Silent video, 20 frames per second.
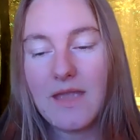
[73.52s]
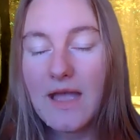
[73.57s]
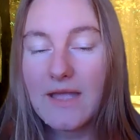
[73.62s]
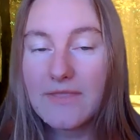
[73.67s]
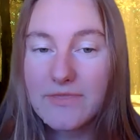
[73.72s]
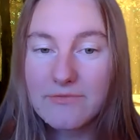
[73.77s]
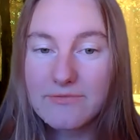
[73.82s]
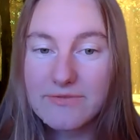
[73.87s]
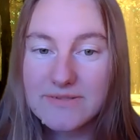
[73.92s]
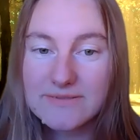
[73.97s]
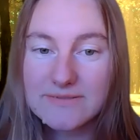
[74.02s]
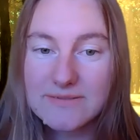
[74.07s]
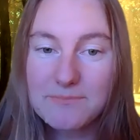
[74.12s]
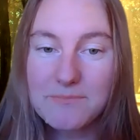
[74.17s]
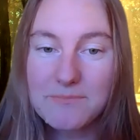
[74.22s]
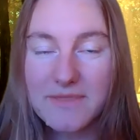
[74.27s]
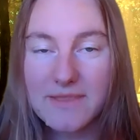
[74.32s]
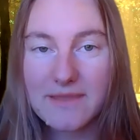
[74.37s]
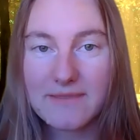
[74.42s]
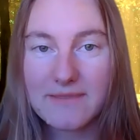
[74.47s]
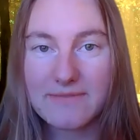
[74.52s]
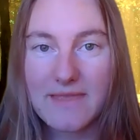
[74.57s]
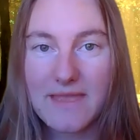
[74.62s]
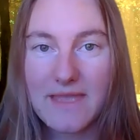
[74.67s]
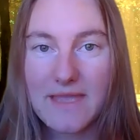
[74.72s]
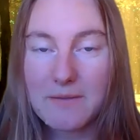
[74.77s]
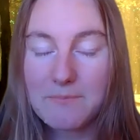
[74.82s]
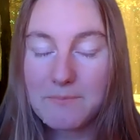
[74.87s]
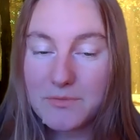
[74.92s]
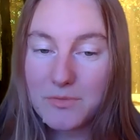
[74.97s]
And there is something
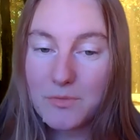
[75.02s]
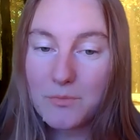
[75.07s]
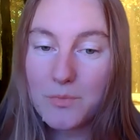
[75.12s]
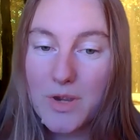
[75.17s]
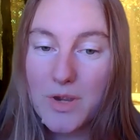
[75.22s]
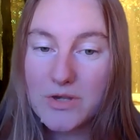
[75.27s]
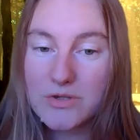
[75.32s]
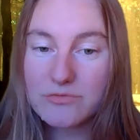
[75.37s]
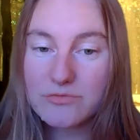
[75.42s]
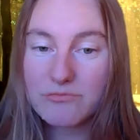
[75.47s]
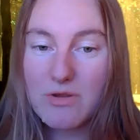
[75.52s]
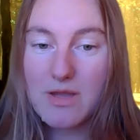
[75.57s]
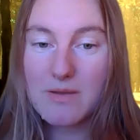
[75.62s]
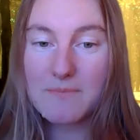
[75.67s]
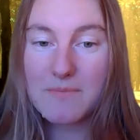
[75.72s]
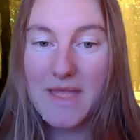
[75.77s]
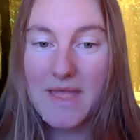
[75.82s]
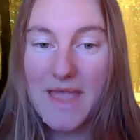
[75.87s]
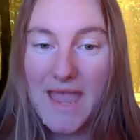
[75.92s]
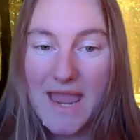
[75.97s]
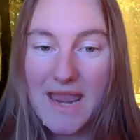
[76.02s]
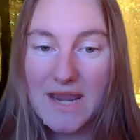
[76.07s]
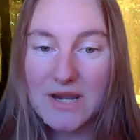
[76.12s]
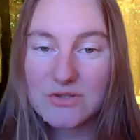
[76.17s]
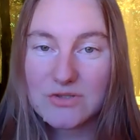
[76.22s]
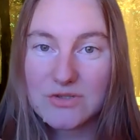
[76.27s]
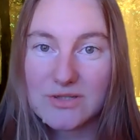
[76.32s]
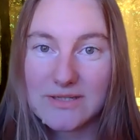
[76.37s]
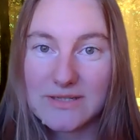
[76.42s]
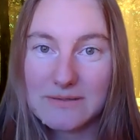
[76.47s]
there, but the word drama
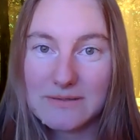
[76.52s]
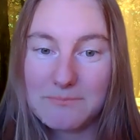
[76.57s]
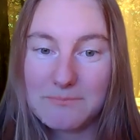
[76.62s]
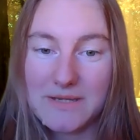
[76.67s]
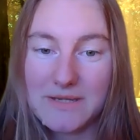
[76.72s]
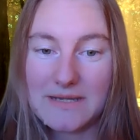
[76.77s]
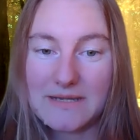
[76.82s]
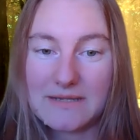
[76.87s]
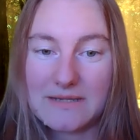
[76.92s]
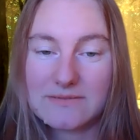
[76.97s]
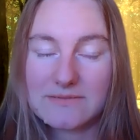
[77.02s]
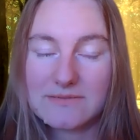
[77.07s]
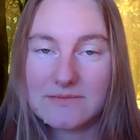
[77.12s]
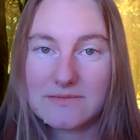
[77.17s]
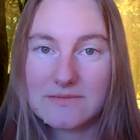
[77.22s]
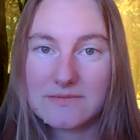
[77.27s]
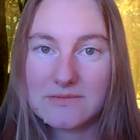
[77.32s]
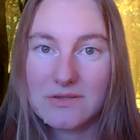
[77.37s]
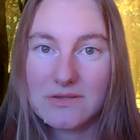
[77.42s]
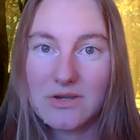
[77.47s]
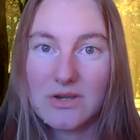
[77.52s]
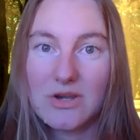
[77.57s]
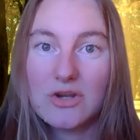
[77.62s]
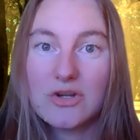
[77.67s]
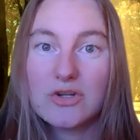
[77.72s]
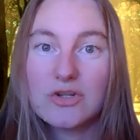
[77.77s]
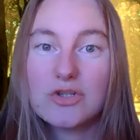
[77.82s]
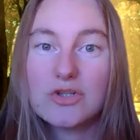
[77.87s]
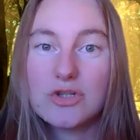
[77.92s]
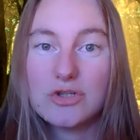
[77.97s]
actually means
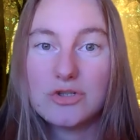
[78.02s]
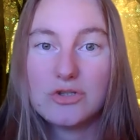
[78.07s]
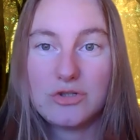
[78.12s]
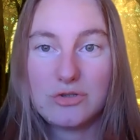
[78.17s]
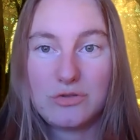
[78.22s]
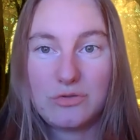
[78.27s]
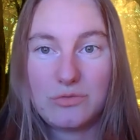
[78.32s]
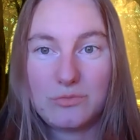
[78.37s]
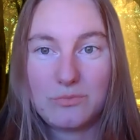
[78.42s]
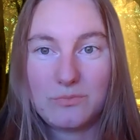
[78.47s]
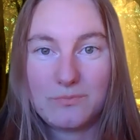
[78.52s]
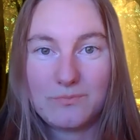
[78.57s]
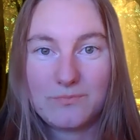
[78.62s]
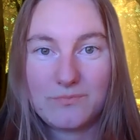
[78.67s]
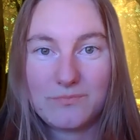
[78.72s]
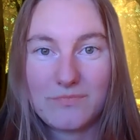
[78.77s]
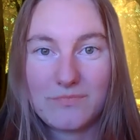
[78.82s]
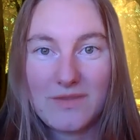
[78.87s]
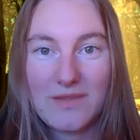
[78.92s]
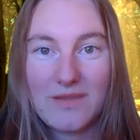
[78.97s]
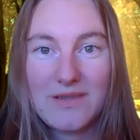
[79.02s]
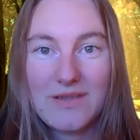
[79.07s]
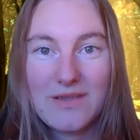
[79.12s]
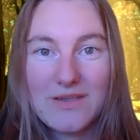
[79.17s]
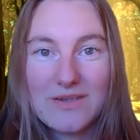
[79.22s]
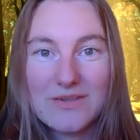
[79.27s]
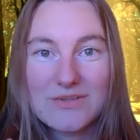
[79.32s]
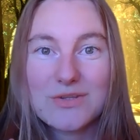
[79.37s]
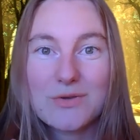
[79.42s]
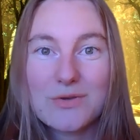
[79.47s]
to do.
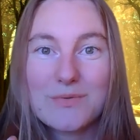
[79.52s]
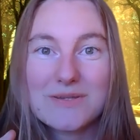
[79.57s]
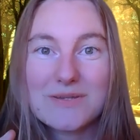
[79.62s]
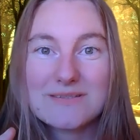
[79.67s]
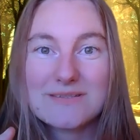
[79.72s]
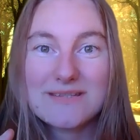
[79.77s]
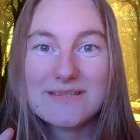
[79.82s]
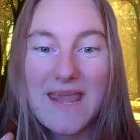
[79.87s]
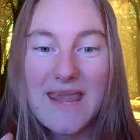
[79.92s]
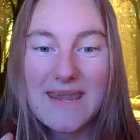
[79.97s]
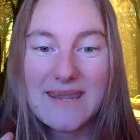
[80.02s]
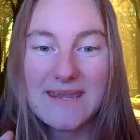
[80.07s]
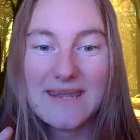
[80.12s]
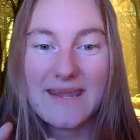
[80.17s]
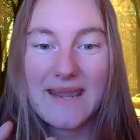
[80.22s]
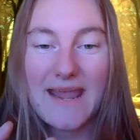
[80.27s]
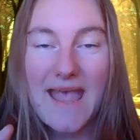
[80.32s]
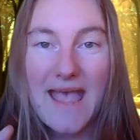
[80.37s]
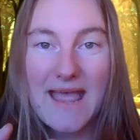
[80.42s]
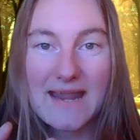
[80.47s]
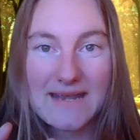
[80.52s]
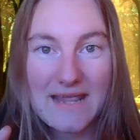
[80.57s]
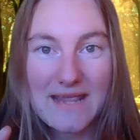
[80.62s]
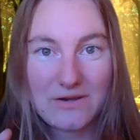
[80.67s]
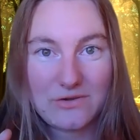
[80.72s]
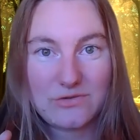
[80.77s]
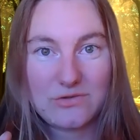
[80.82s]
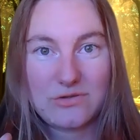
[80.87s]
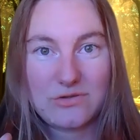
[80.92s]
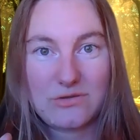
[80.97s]
So it's taking an
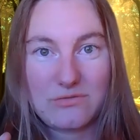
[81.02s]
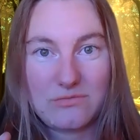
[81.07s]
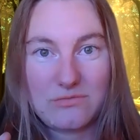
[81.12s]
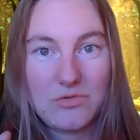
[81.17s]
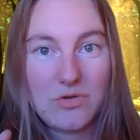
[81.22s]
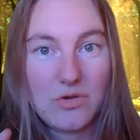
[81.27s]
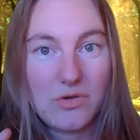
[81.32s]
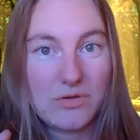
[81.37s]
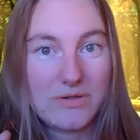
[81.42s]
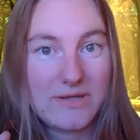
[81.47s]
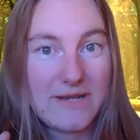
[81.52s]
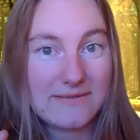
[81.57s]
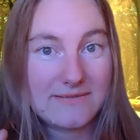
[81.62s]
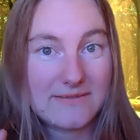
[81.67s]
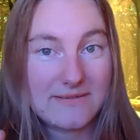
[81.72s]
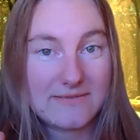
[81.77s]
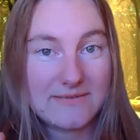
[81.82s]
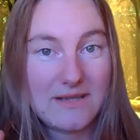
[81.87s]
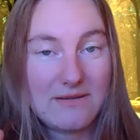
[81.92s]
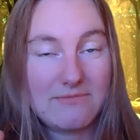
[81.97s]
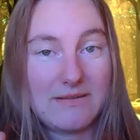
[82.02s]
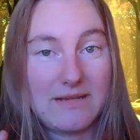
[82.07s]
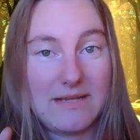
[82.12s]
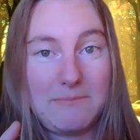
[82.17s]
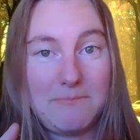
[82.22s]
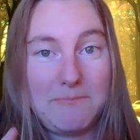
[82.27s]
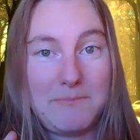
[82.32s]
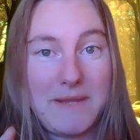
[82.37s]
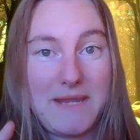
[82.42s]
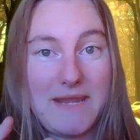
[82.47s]
action, not
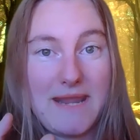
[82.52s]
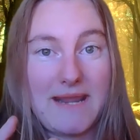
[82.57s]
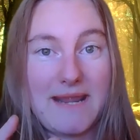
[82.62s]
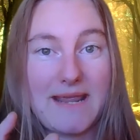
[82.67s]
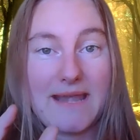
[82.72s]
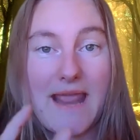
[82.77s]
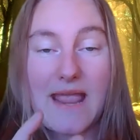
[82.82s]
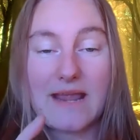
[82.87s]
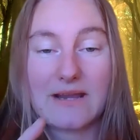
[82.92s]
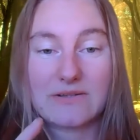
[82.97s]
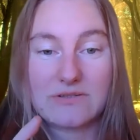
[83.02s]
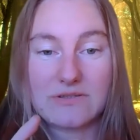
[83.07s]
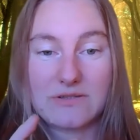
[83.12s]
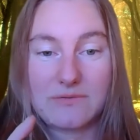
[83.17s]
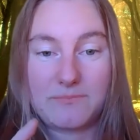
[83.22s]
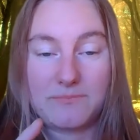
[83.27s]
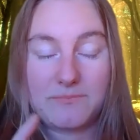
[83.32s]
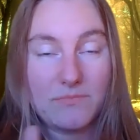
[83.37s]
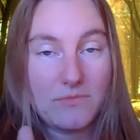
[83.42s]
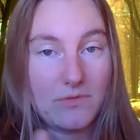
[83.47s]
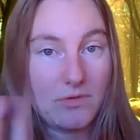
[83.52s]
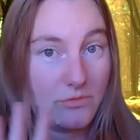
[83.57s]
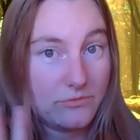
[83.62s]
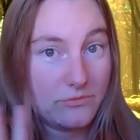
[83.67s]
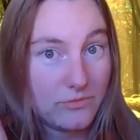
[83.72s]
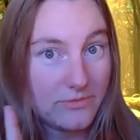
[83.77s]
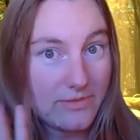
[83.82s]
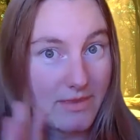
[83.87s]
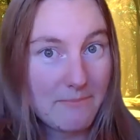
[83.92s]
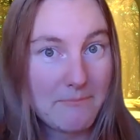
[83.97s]
necessarily being an actor,
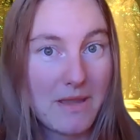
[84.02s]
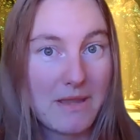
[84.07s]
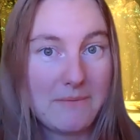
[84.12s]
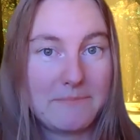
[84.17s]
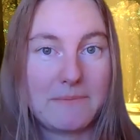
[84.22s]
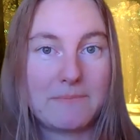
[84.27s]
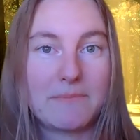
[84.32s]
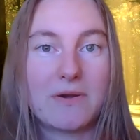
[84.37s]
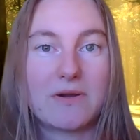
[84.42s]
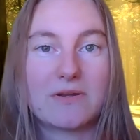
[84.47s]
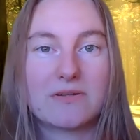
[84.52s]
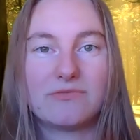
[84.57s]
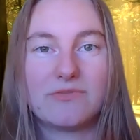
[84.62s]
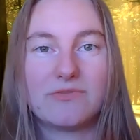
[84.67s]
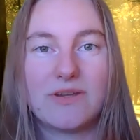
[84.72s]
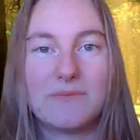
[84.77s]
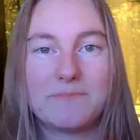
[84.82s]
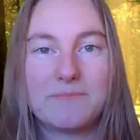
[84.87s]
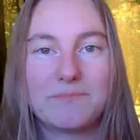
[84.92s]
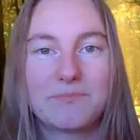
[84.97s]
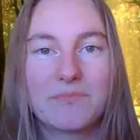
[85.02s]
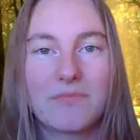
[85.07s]
although that might be part of it.